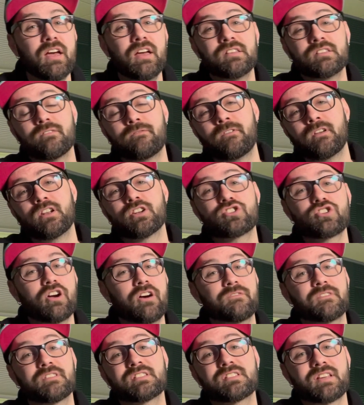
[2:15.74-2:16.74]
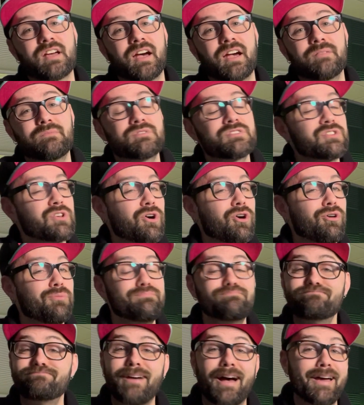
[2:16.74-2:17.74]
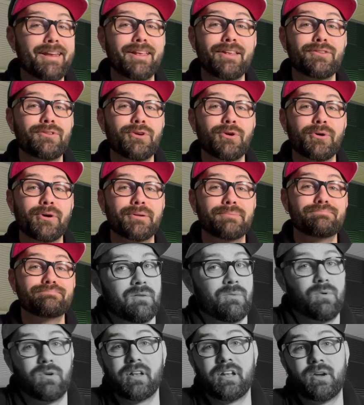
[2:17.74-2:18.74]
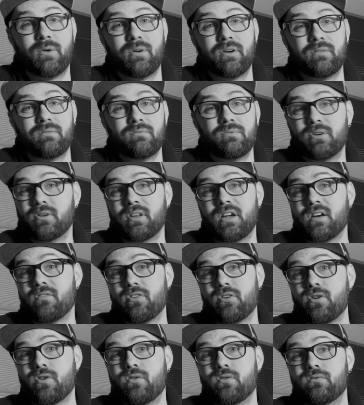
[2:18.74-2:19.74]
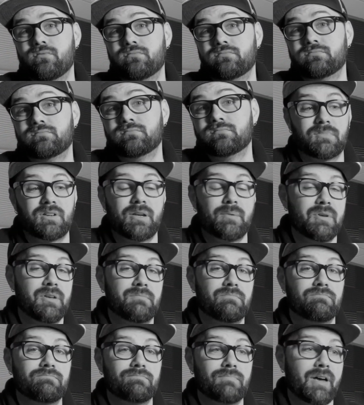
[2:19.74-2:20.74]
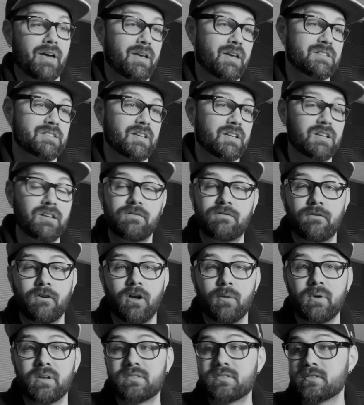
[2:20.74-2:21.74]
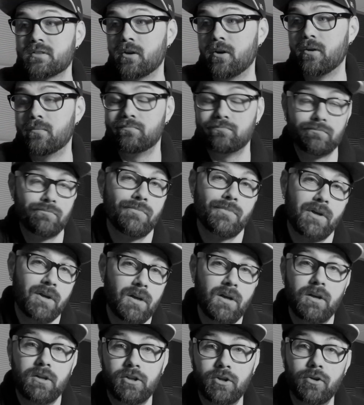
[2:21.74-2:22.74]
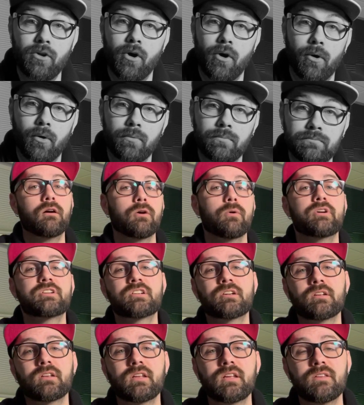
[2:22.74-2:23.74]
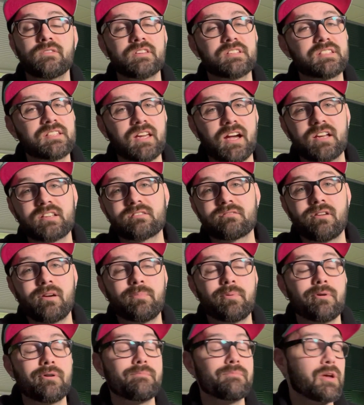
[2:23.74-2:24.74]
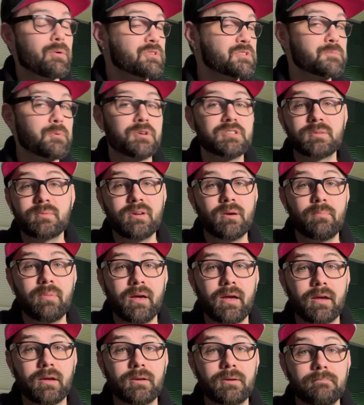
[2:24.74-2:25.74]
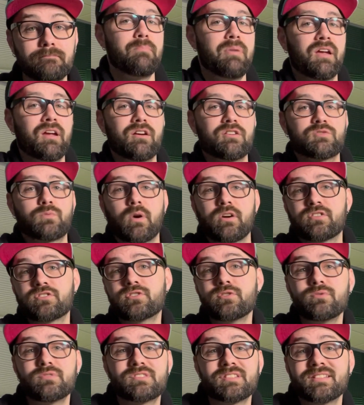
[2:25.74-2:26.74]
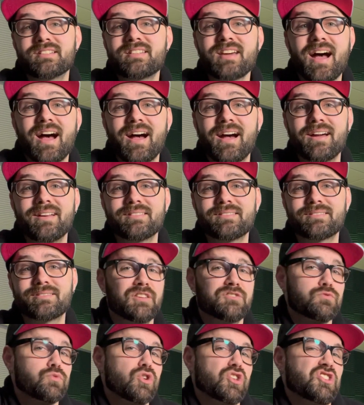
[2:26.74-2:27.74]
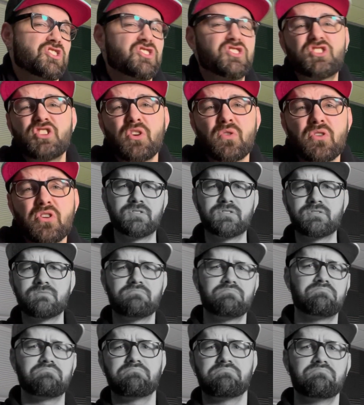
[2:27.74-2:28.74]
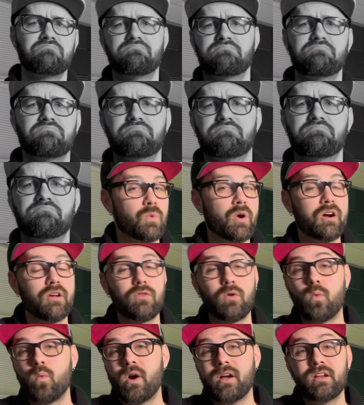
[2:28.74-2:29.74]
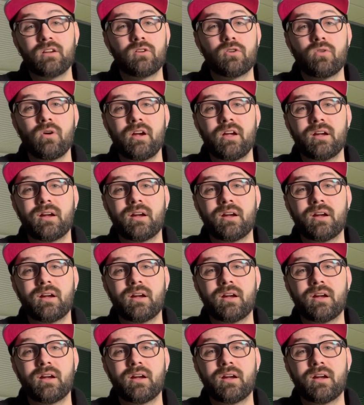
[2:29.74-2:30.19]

to finish off the side, so I didn't do it. Will anyone really ever know? I mean, I guess I did film it, so you know. Originally, this skyscraper, it was supposed to be a bank. Bankers wear suits and ties, it's really serious. That's where the white and gray